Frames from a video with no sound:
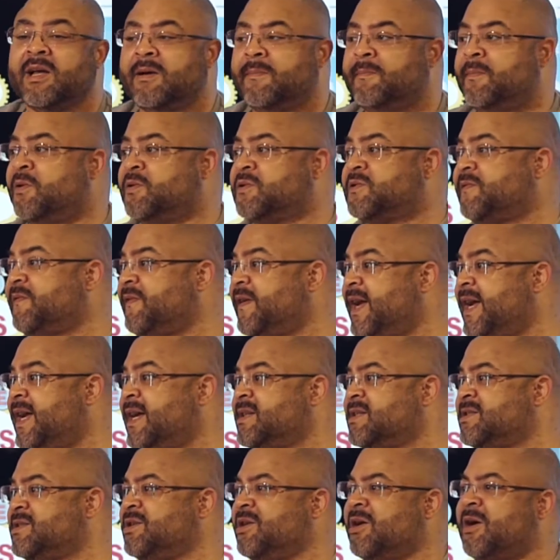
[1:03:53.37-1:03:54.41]
Most
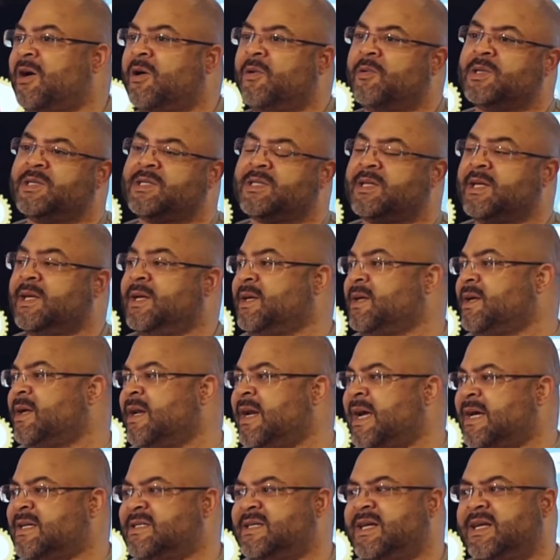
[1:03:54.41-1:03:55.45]
fans, you always think, and
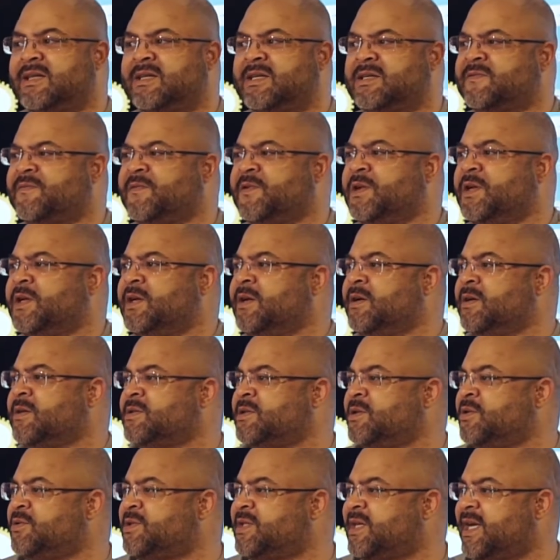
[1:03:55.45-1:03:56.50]
I said this for years,
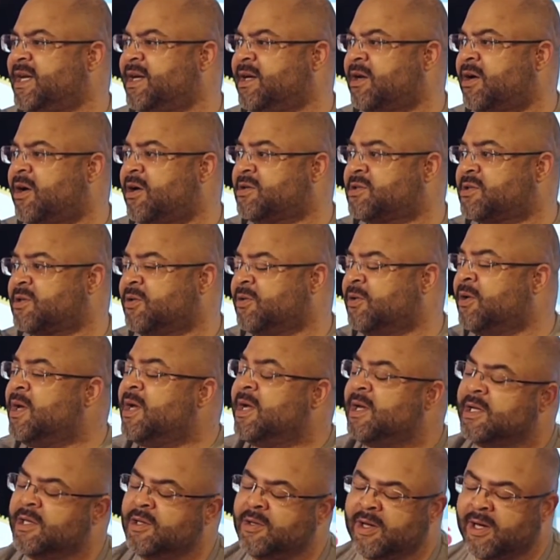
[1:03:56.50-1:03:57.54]
you said it also,
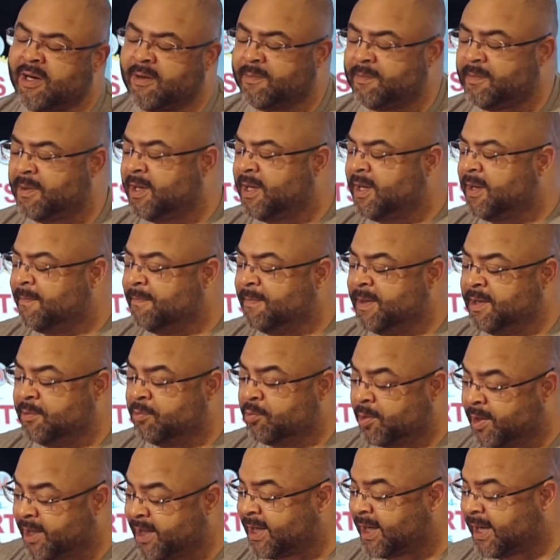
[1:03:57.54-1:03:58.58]
you helped me
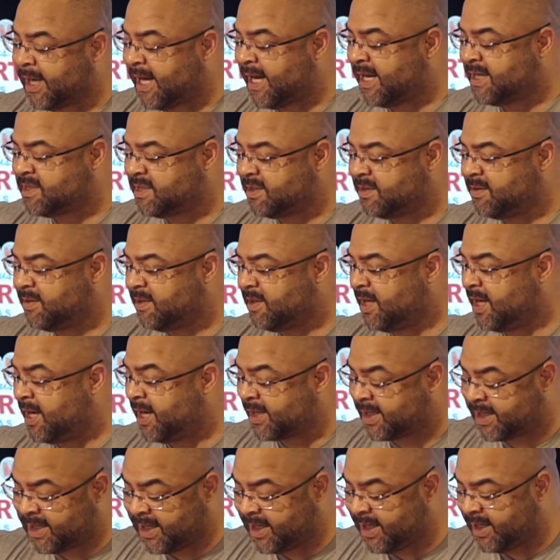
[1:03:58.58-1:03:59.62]
realize
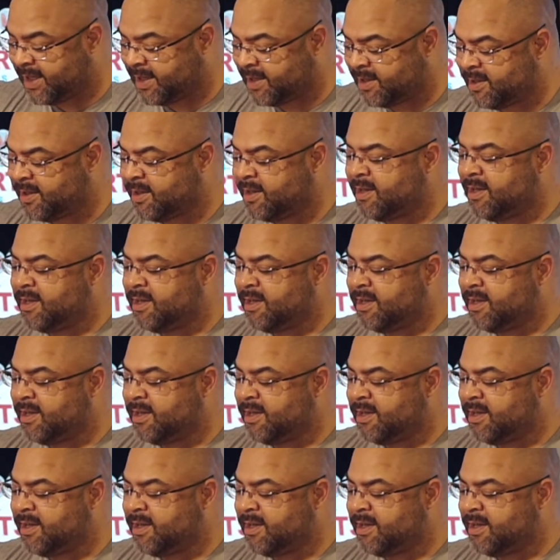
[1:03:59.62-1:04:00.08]
again,